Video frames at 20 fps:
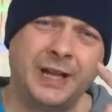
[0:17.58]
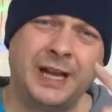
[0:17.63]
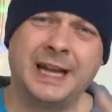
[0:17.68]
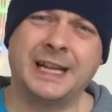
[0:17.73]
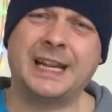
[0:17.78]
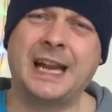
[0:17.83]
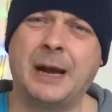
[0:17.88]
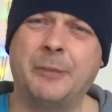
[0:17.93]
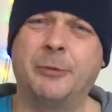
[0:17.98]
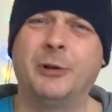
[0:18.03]

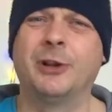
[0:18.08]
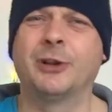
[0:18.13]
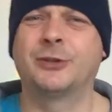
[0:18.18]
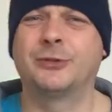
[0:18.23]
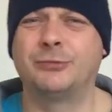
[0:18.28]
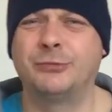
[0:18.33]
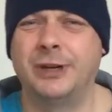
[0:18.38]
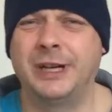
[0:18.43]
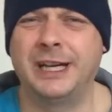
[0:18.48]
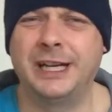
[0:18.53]
That camera
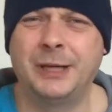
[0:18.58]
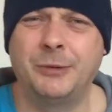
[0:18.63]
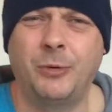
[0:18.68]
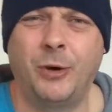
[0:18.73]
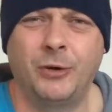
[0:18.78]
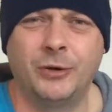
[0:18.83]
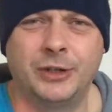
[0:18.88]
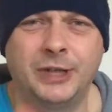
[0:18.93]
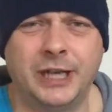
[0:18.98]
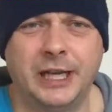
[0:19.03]
looks really
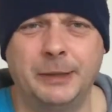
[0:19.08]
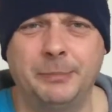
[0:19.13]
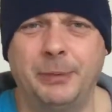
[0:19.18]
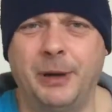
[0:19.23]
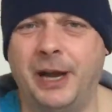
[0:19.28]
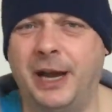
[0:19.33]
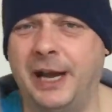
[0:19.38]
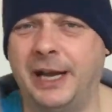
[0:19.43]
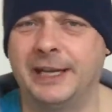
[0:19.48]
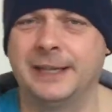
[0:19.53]
wonky,
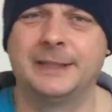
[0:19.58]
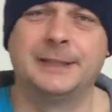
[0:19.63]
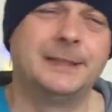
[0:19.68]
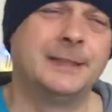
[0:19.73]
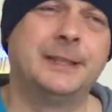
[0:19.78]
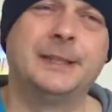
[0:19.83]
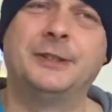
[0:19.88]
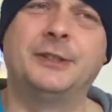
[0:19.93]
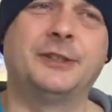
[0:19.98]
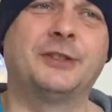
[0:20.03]
but hey,
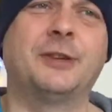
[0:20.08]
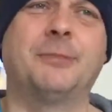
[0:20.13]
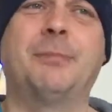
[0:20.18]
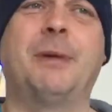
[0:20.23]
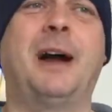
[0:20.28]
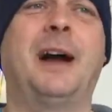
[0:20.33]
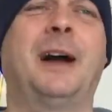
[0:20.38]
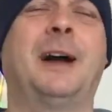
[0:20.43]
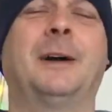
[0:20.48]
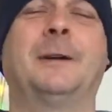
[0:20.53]
doesn't
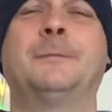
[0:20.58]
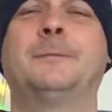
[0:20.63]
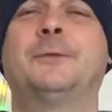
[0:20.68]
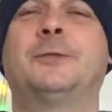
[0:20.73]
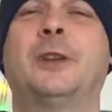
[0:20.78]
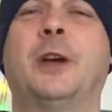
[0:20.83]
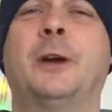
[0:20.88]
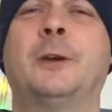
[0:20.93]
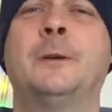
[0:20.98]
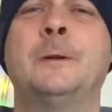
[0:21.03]
matter.
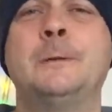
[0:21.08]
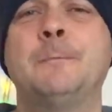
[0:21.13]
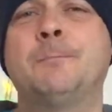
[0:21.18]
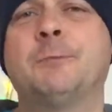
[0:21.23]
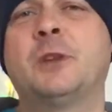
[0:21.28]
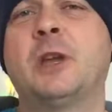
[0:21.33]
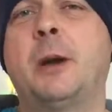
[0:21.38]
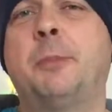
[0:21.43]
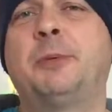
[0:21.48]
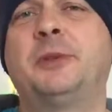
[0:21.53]
So,
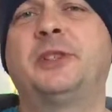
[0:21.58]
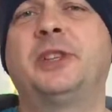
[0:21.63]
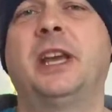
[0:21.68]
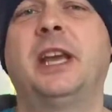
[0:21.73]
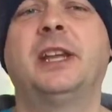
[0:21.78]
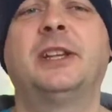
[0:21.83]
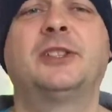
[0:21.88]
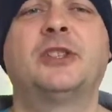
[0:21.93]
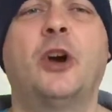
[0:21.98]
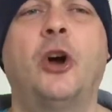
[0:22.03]
cup of
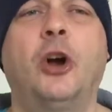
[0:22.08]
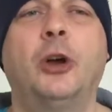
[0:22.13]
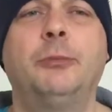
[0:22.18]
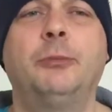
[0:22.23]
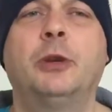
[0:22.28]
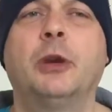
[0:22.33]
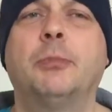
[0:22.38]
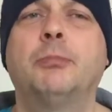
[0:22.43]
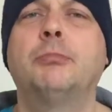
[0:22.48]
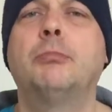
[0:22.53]
tea
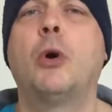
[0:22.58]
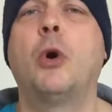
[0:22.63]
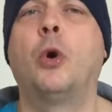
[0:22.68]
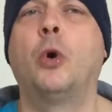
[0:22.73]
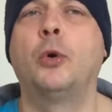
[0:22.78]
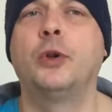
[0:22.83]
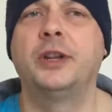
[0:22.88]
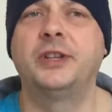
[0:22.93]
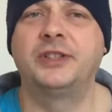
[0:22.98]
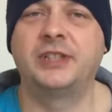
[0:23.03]
time. Good
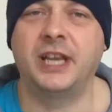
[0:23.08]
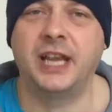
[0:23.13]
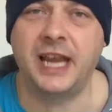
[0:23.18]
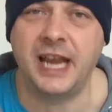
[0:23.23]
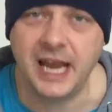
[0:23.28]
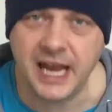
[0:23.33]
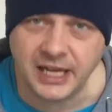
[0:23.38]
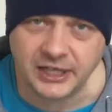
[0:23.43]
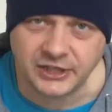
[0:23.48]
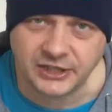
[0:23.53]
morning to
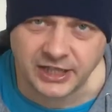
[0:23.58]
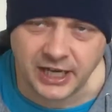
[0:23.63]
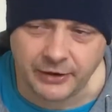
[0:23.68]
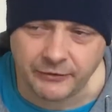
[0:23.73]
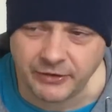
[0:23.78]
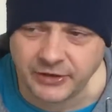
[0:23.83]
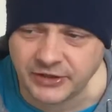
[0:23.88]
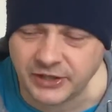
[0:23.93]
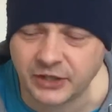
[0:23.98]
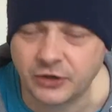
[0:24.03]
each and
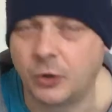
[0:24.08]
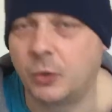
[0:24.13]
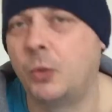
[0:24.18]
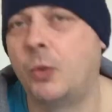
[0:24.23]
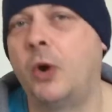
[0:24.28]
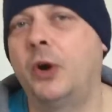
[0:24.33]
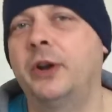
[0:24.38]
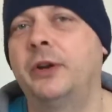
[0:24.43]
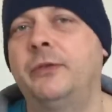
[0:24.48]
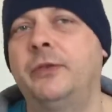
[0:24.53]
every single
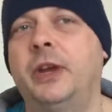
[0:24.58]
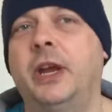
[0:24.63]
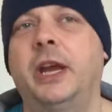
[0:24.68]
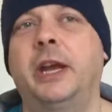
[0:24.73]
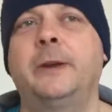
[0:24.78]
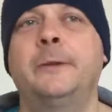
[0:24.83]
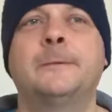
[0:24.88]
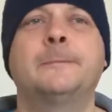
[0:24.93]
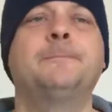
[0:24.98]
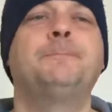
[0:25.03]
one of
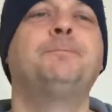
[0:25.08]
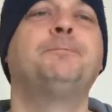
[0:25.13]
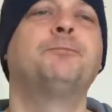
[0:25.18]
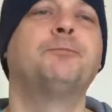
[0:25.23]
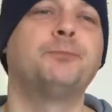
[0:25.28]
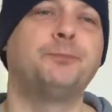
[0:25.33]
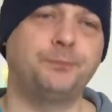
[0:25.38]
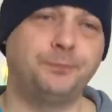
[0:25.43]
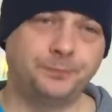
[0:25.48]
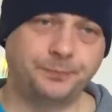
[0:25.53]
you.
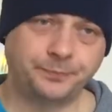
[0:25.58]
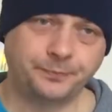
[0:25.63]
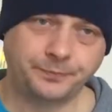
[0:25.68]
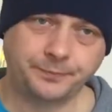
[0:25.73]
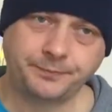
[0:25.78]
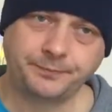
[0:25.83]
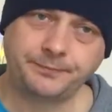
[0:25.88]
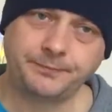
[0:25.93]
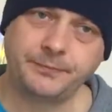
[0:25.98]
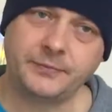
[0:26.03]

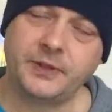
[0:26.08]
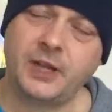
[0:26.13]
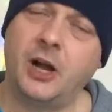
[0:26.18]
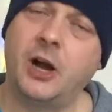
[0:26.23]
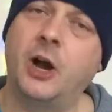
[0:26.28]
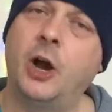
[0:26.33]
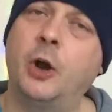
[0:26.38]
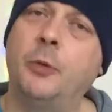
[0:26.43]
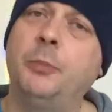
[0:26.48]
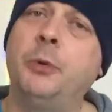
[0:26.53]

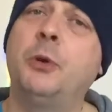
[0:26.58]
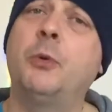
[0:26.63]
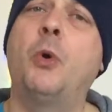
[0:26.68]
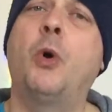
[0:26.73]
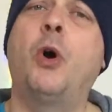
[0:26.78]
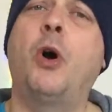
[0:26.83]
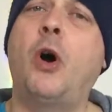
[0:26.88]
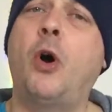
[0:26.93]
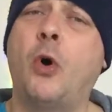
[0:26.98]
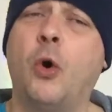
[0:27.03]
I hope
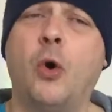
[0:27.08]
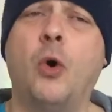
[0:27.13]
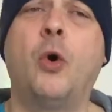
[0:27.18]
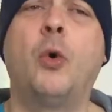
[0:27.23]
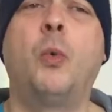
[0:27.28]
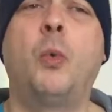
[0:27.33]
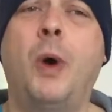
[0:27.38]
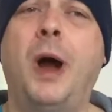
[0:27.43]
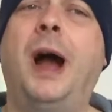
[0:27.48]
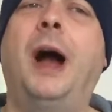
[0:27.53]
you are
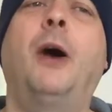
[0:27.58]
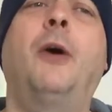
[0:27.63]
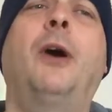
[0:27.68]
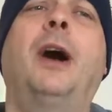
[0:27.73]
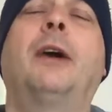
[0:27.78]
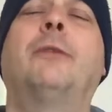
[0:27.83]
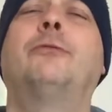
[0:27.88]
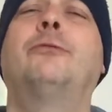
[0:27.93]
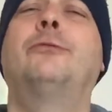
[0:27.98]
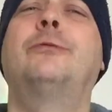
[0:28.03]
all
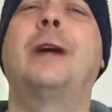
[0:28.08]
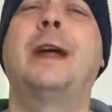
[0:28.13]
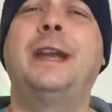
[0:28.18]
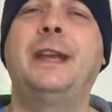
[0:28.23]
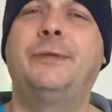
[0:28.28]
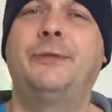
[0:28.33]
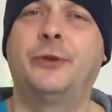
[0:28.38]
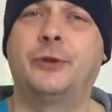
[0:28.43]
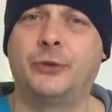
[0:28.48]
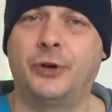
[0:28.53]
well and
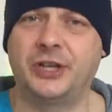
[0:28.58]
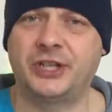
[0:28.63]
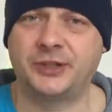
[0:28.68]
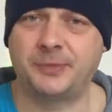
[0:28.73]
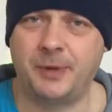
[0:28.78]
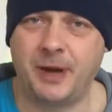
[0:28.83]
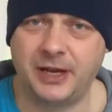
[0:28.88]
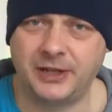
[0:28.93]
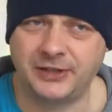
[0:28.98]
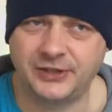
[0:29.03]
ready for
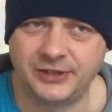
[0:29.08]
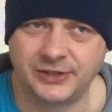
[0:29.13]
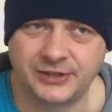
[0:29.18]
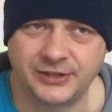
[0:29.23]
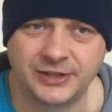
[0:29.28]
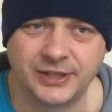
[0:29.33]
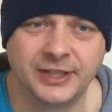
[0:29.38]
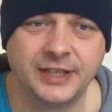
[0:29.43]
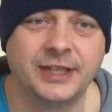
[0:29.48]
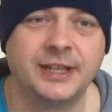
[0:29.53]

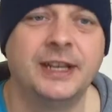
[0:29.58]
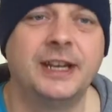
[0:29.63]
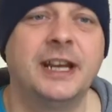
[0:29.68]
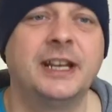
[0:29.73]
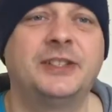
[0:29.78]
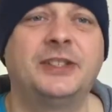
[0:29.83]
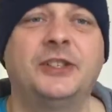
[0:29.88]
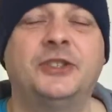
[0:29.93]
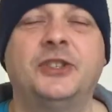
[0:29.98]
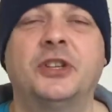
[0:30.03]
Christmas.
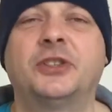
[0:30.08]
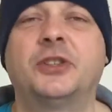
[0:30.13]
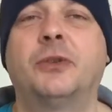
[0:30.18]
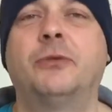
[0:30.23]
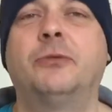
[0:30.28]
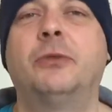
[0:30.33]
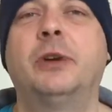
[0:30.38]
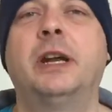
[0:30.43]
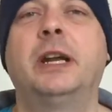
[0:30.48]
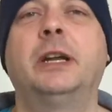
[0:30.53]
This is just
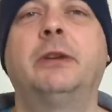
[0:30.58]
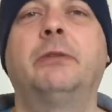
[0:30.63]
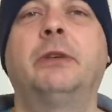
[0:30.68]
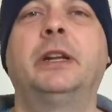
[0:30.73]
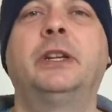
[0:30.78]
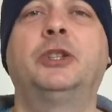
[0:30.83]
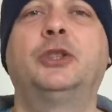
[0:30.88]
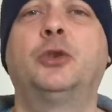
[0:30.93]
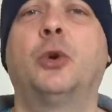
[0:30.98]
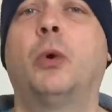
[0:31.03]
a really,
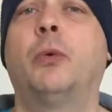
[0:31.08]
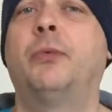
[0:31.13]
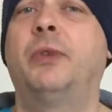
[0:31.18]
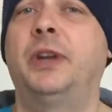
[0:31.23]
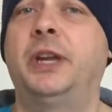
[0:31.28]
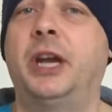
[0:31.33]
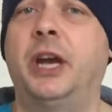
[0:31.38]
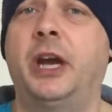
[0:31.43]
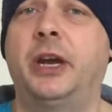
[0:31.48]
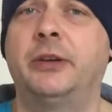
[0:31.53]
really short
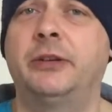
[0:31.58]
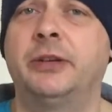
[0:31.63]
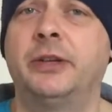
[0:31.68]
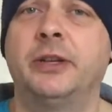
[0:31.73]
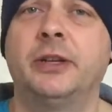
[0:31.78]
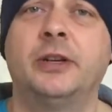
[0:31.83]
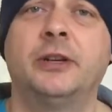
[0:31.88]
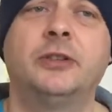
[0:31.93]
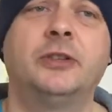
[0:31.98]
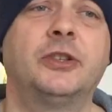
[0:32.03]
video.
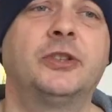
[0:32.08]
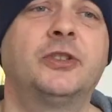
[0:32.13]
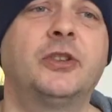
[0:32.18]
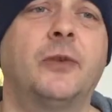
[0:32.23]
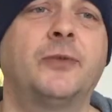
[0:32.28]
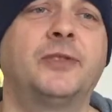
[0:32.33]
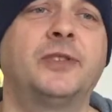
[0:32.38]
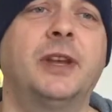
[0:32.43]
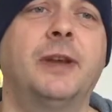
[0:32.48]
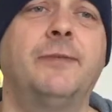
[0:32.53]
Just
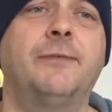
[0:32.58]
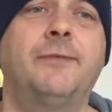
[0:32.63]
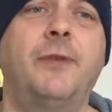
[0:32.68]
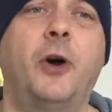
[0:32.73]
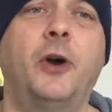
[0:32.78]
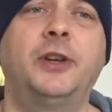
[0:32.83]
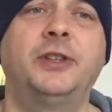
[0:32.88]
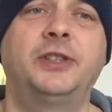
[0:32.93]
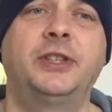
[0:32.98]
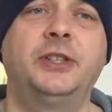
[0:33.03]
obviously
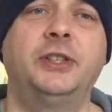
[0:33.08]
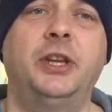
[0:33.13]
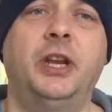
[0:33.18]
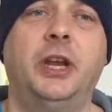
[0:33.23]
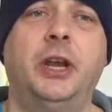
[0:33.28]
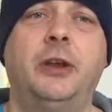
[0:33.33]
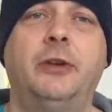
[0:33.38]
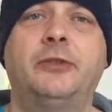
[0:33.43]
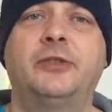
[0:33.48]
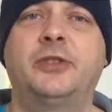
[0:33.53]
inviting
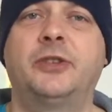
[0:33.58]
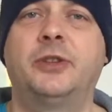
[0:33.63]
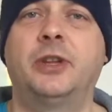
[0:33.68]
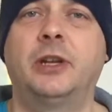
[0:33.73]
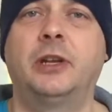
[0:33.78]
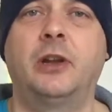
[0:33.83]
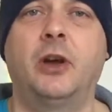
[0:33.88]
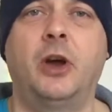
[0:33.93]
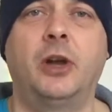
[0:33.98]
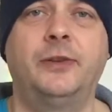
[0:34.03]
you to
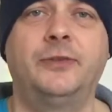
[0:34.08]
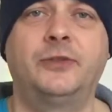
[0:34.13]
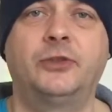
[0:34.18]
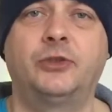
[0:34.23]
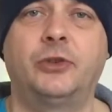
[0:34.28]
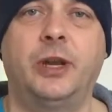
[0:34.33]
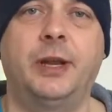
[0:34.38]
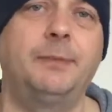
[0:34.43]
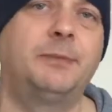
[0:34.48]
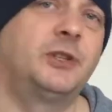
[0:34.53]
the live
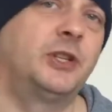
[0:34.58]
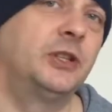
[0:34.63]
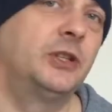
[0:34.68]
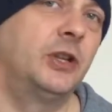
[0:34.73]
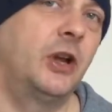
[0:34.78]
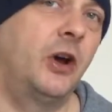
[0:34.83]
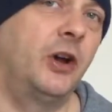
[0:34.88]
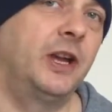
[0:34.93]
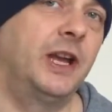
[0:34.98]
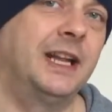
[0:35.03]
stream
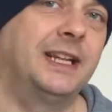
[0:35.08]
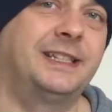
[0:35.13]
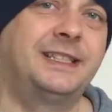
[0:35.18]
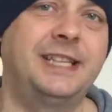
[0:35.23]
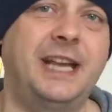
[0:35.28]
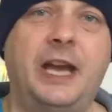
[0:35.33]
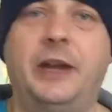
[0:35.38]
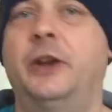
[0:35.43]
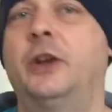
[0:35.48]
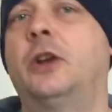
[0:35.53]
tonight at
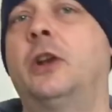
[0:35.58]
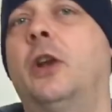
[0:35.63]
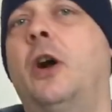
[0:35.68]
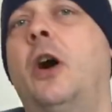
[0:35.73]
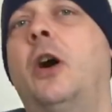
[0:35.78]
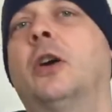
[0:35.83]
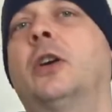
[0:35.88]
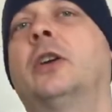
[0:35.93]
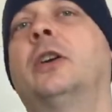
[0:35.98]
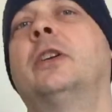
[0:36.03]
10
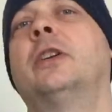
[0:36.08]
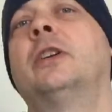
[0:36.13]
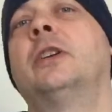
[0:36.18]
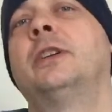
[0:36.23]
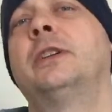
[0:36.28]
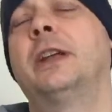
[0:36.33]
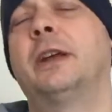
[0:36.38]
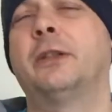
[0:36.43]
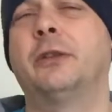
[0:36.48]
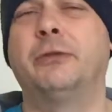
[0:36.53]
o'clock.
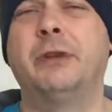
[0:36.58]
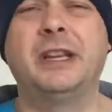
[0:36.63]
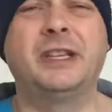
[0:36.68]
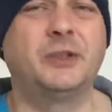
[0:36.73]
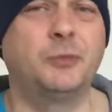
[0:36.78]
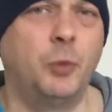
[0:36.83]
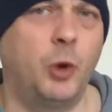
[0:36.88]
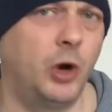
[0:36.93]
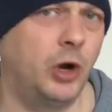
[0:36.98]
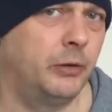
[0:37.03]
Now, the
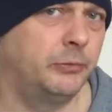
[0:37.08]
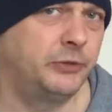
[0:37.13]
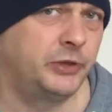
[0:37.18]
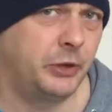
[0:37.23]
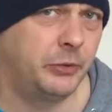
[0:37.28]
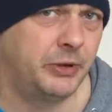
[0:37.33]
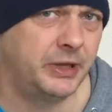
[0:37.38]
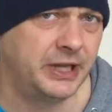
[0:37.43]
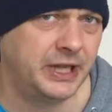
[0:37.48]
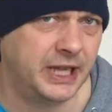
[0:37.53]
reason why I'm
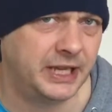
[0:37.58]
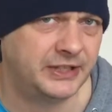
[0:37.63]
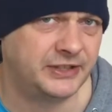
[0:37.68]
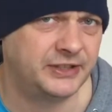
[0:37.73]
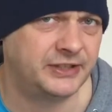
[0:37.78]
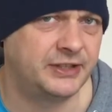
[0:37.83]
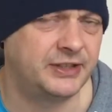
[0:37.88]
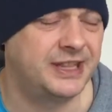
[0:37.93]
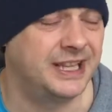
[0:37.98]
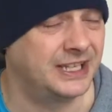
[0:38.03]
doing
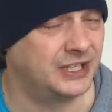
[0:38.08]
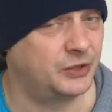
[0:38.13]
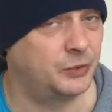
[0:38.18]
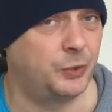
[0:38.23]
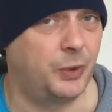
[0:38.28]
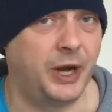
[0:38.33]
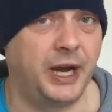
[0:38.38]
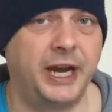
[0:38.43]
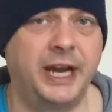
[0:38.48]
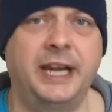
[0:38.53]

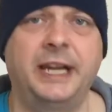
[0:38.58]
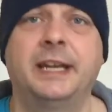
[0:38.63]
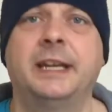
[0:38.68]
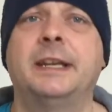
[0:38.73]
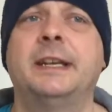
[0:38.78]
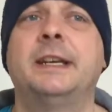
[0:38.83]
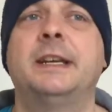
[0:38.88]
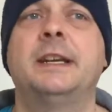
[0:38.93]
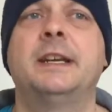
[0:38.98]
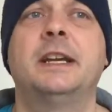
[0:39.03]
this way
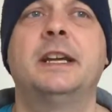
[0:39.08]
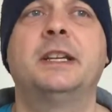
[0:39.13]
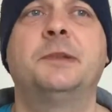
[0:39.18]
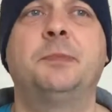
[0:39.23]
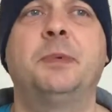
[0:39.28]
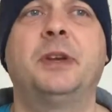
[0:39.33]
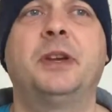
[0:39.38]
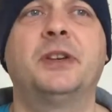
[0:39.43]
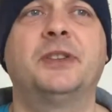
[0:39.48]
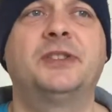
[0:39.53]
is
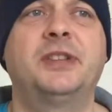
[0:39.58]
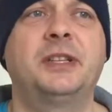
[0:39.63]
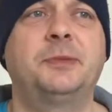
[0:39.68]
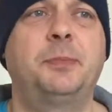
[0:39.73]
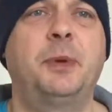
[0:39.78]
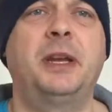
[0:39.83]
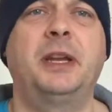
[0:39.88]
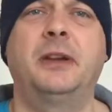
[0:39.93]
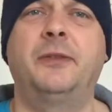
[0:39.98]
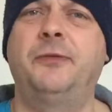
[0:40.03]
because
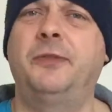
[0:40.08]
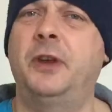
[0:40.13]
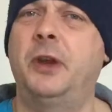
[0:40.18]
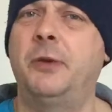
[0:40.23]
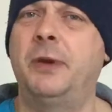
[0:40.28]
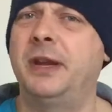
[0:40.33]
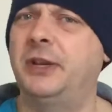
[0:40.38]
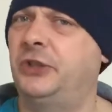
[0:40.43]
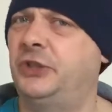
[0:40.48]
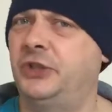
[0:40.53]
there's been a
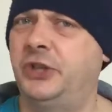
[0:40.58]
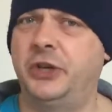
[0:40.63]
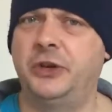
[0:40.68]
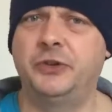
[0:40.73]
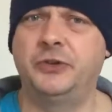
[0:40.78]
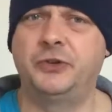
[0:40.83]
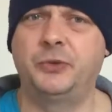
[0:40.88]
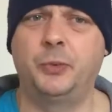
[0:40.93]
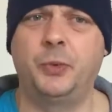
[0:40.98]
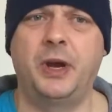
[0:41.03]
few
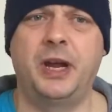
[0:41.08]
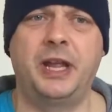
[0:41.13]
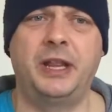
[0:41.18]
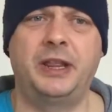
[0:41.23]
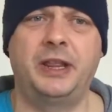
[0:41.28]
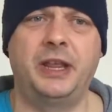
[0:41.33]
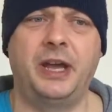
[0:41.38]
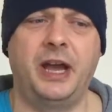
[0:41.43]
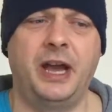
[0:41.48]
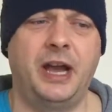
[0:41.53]
issues
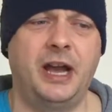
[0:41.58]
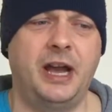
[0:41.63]
with